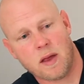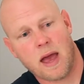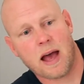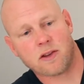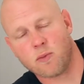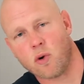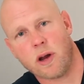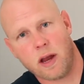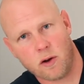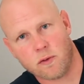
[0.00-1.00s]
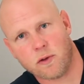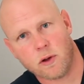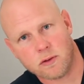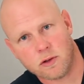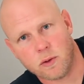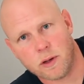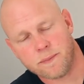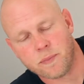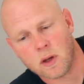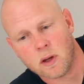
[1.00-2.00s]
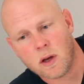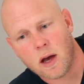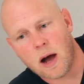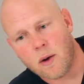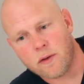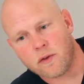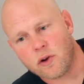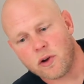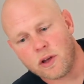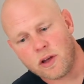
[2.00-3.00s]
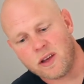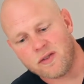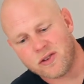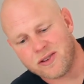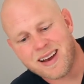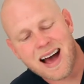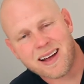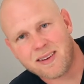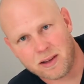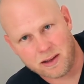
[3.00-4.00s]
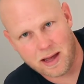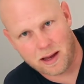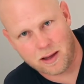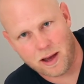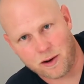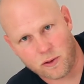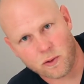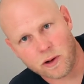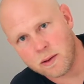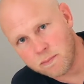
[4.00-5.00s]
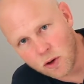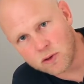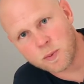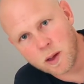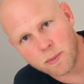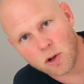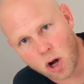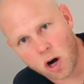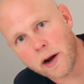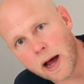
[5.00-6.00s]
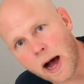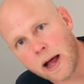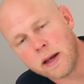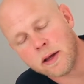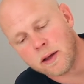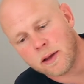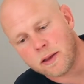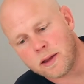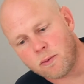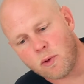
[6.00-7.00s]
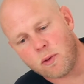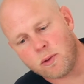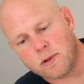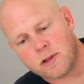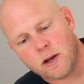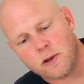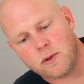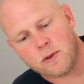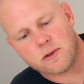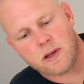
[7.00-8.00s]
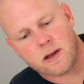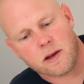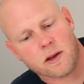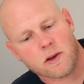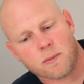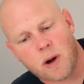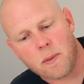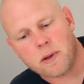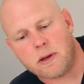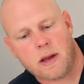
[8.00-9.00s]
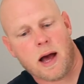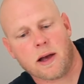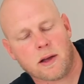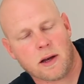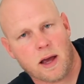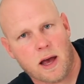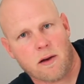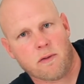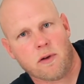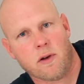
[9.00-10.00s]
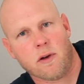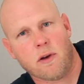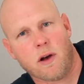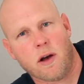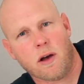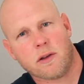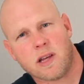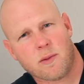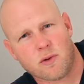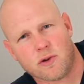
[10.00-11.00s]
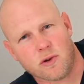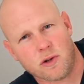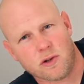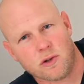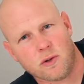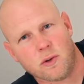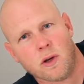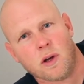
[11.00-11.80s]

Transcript: has more airflow to it. However, if you're not in that category, and most people are not, then what we would tell you is that you're probably not going to have a temperature issue